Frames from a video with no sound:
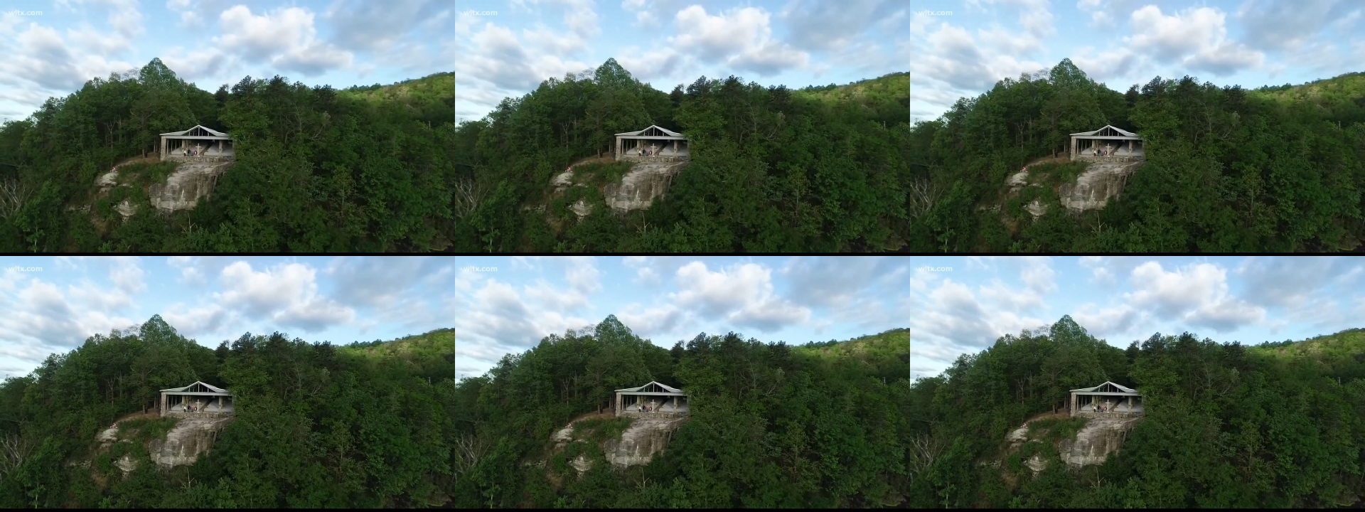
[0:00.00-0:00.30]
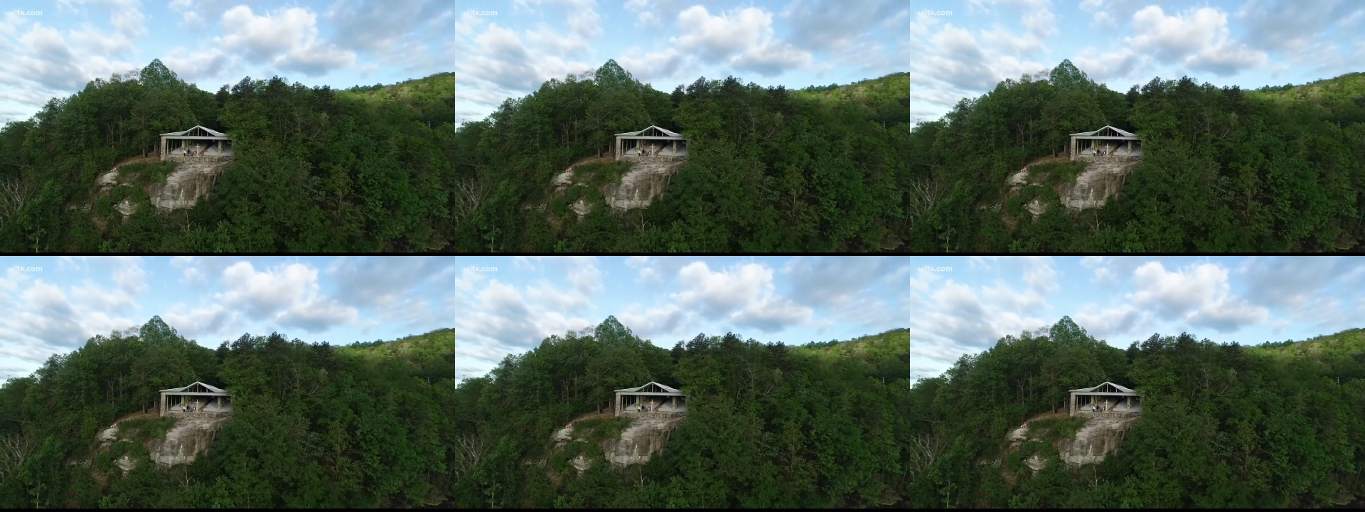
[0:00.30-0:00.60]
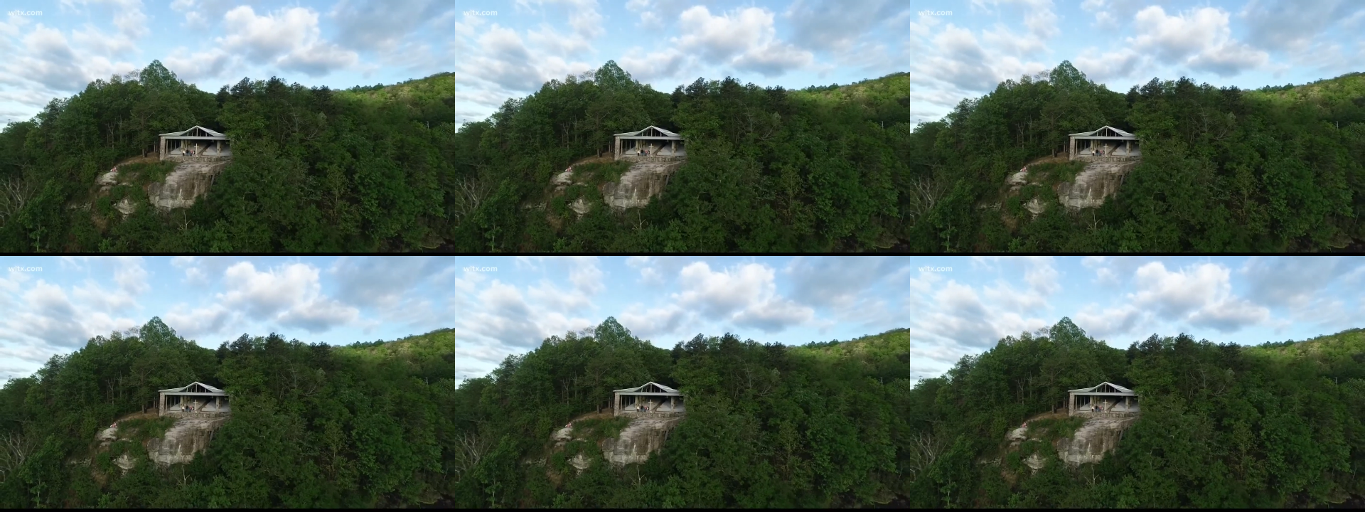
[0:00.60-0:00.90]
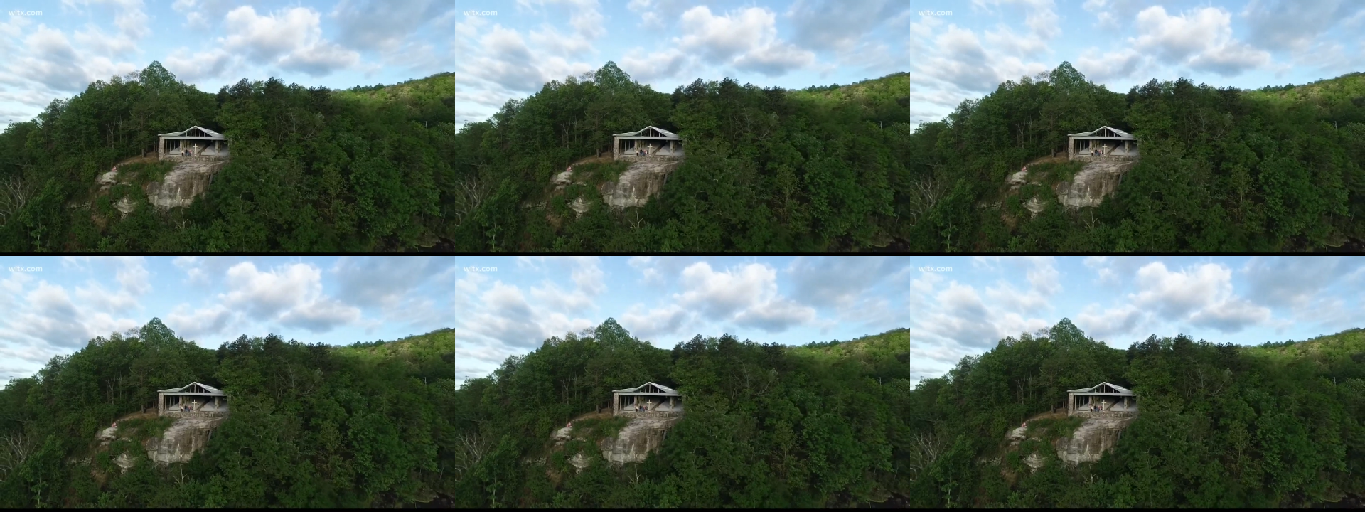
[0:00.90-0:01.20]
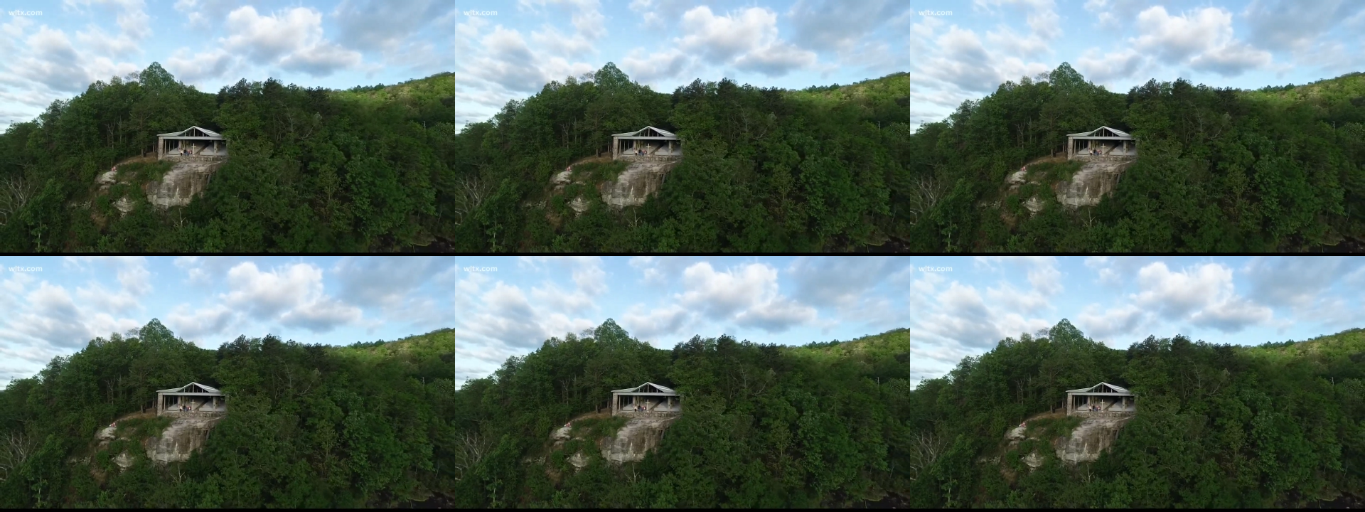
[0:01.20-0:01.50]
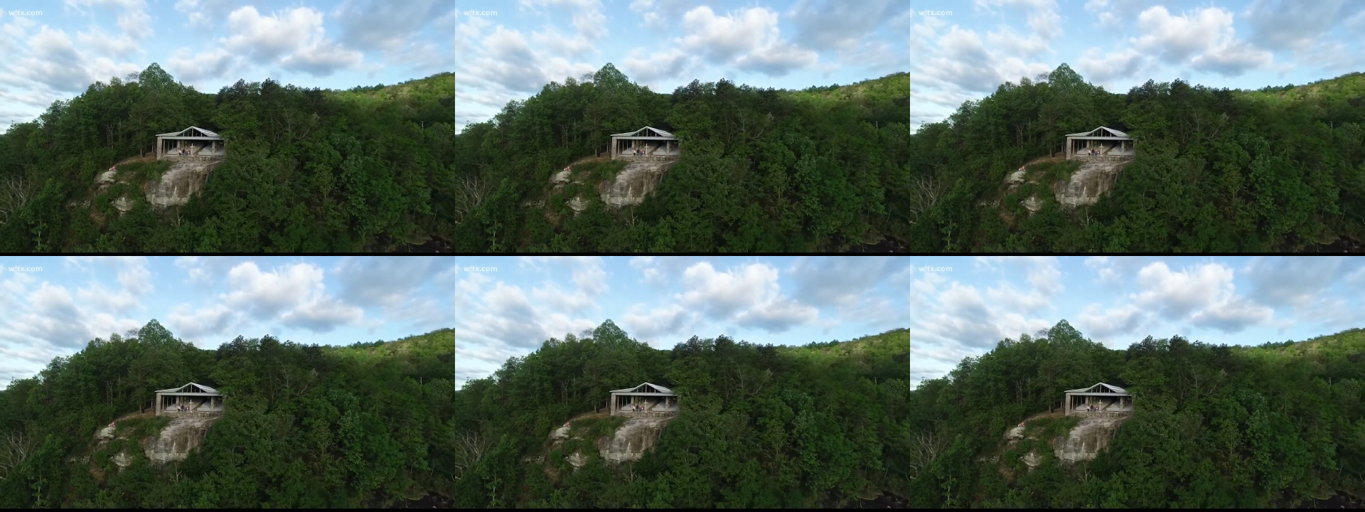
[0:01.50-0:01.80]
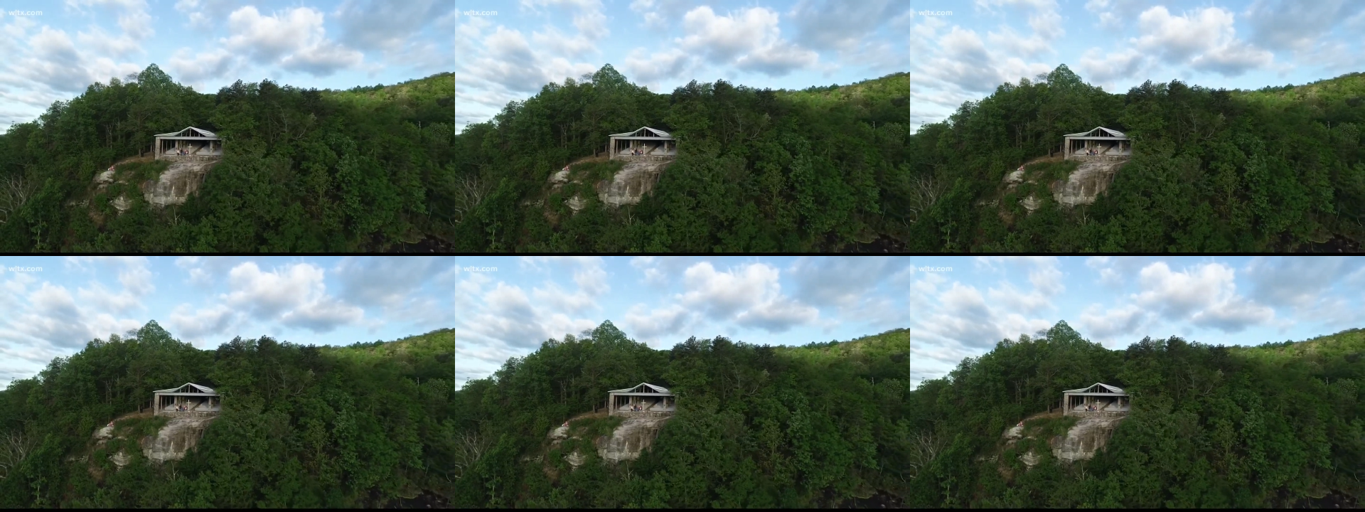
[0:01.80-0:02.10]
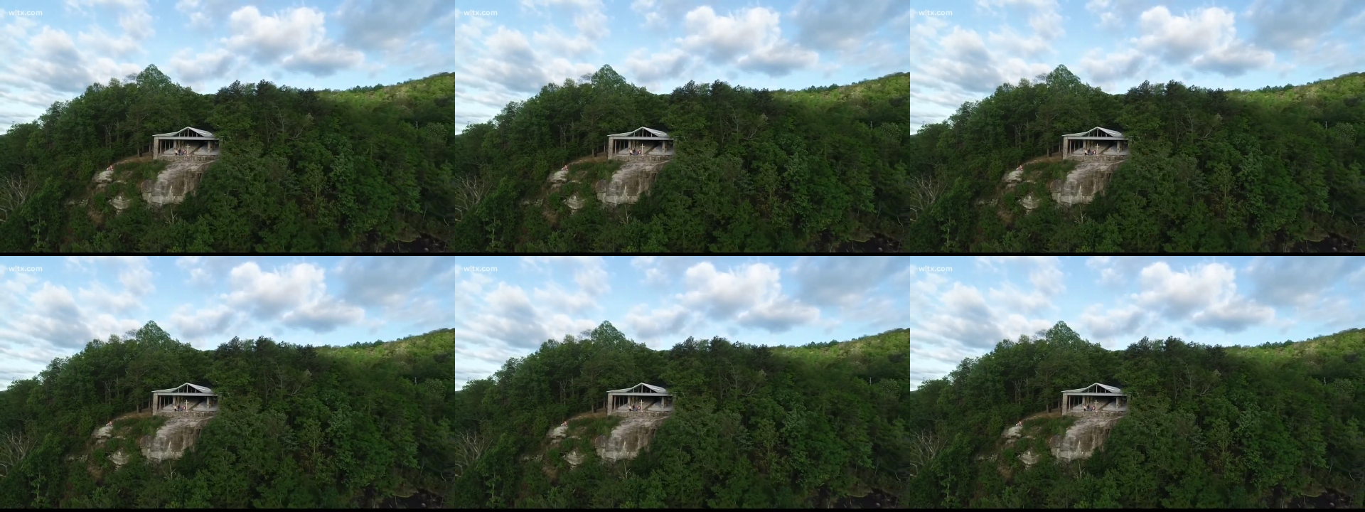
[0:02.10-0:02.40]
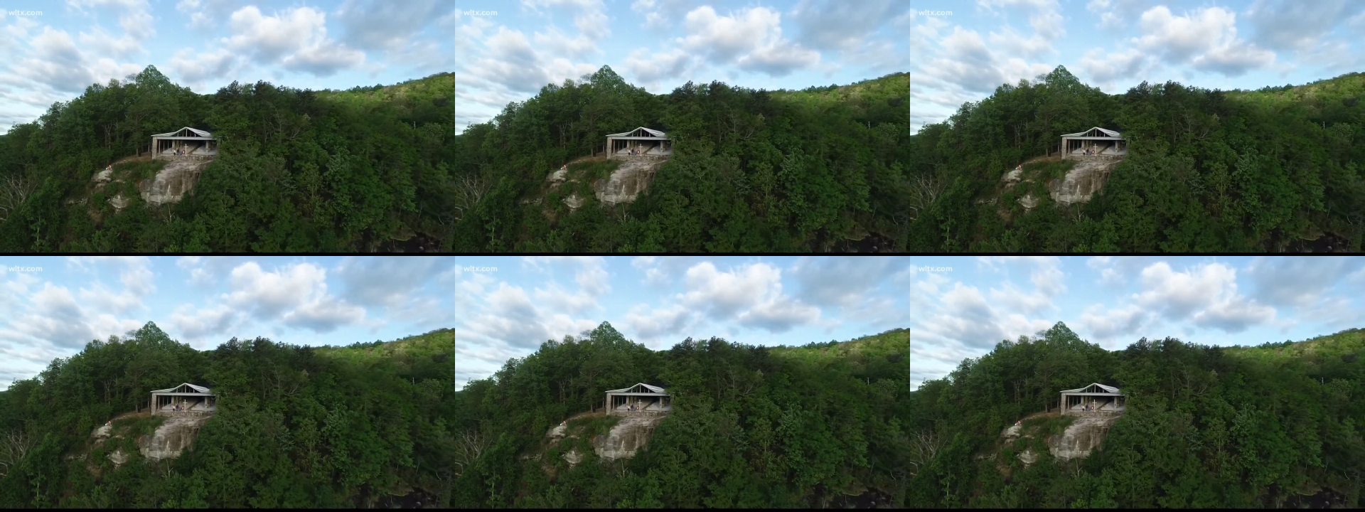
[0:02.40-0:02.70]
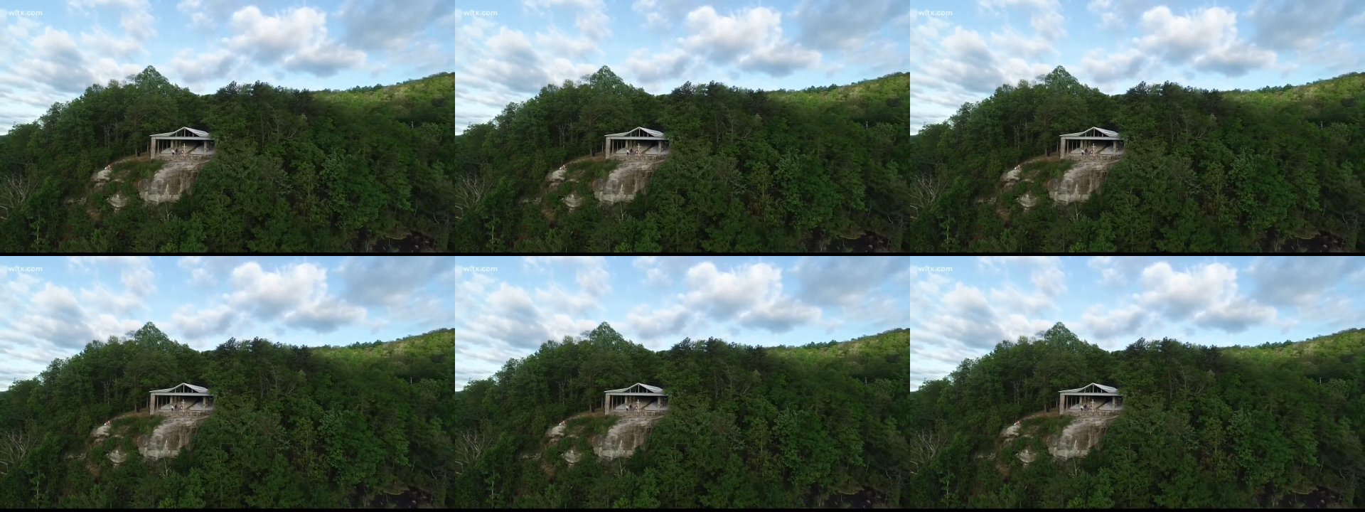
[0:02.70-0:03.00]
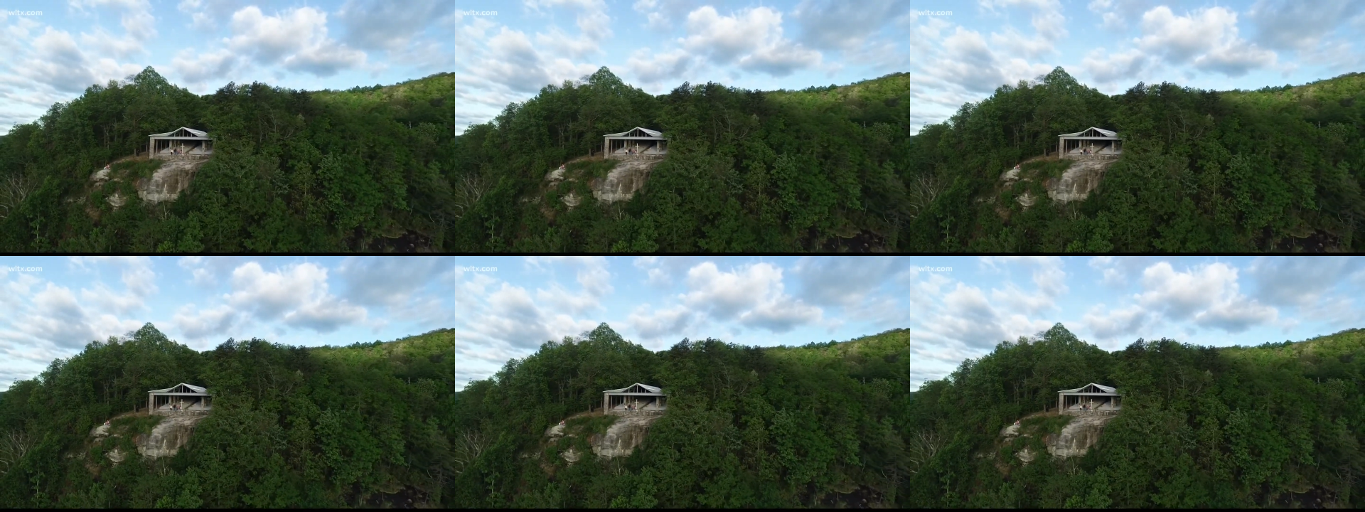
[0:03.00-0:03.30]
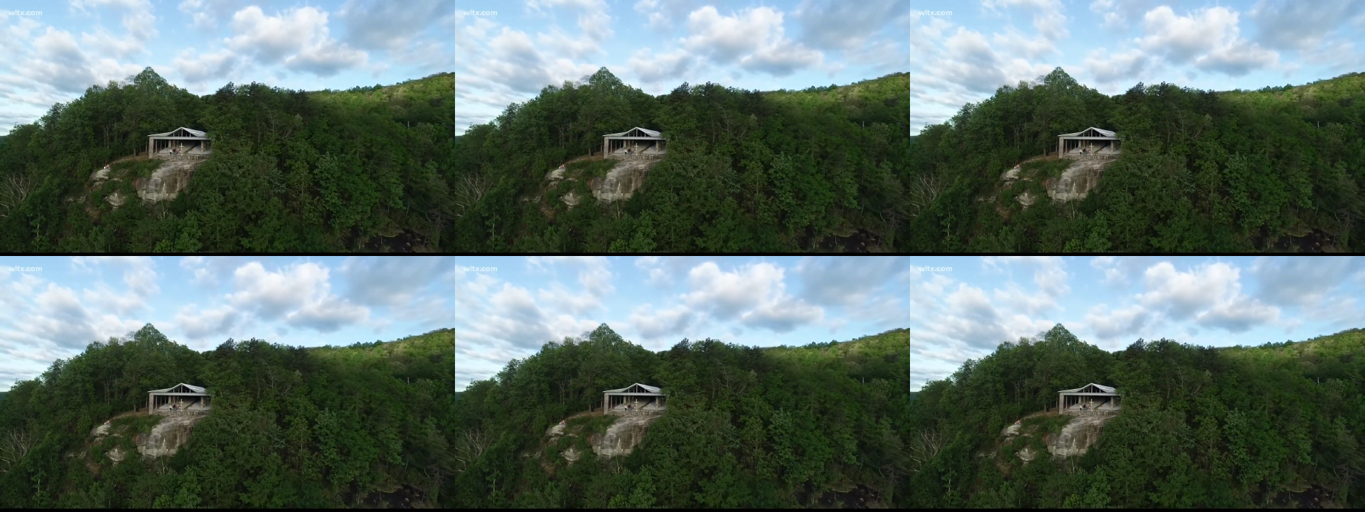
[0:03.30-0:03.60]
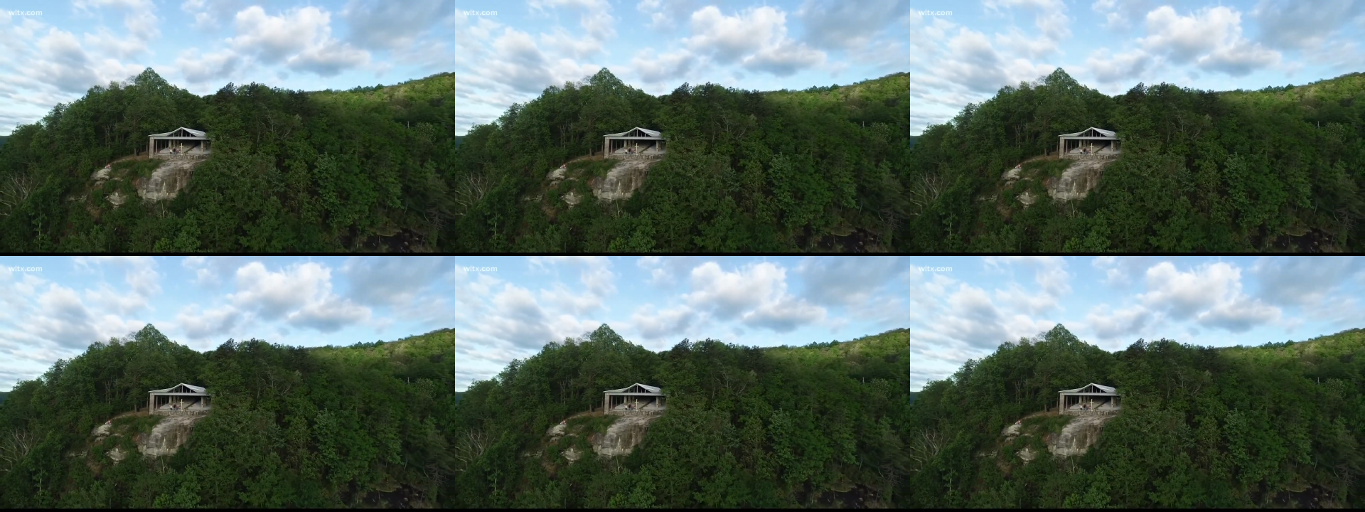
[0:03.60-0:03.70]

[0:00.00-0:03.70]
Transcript: [unreadable: no face in view]